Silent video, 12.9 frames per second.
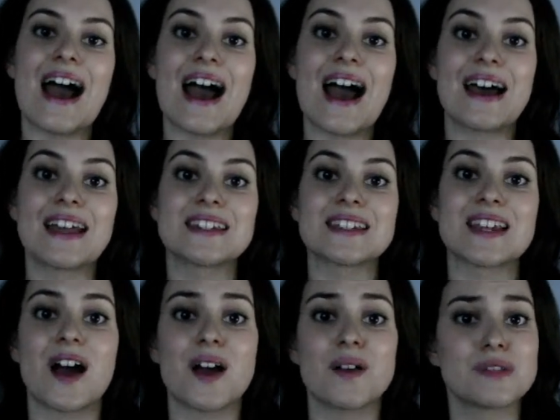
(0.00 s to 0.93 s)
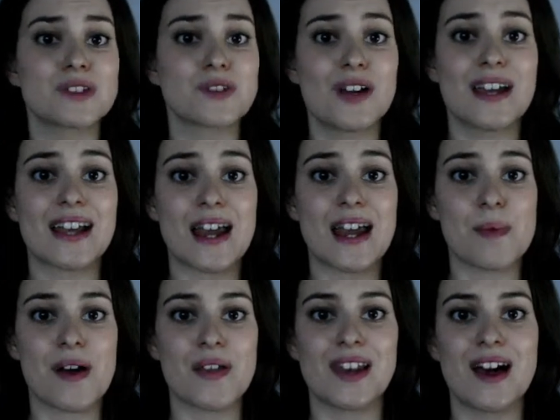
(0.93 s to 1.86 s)
And I'm sorry again
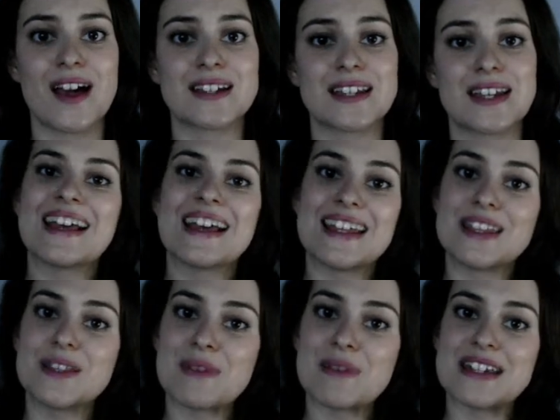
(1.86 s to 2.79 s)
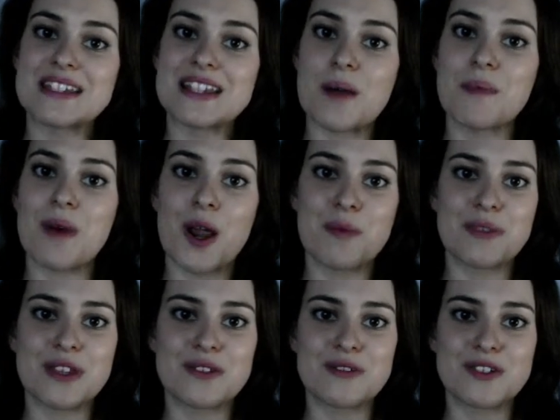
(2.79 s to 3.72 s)
about the lighting. In the meantime, I
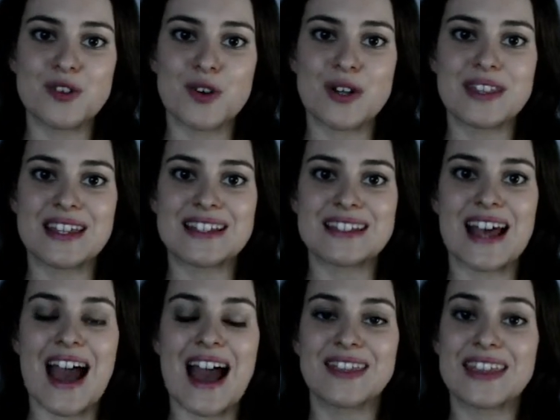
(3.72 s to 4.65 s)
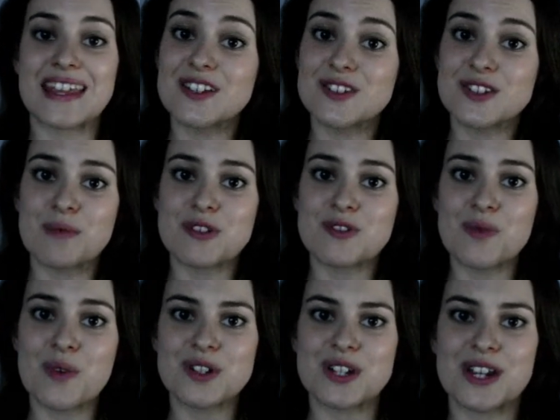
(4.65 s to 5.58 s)
hope that you enjoyed this and thank you so much
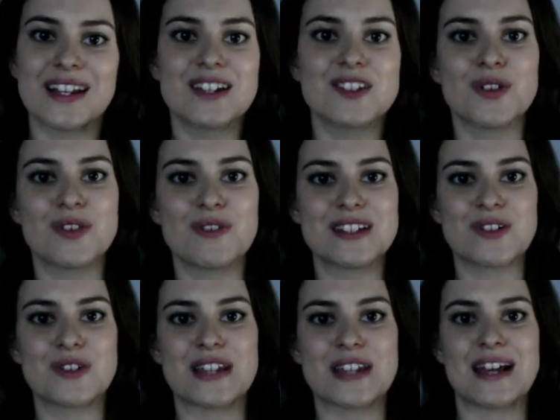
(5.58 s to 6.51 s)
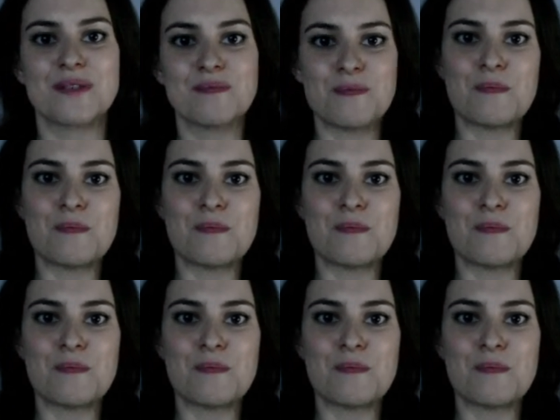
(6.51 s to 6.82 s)
for watching. Enjoy the rest of your day.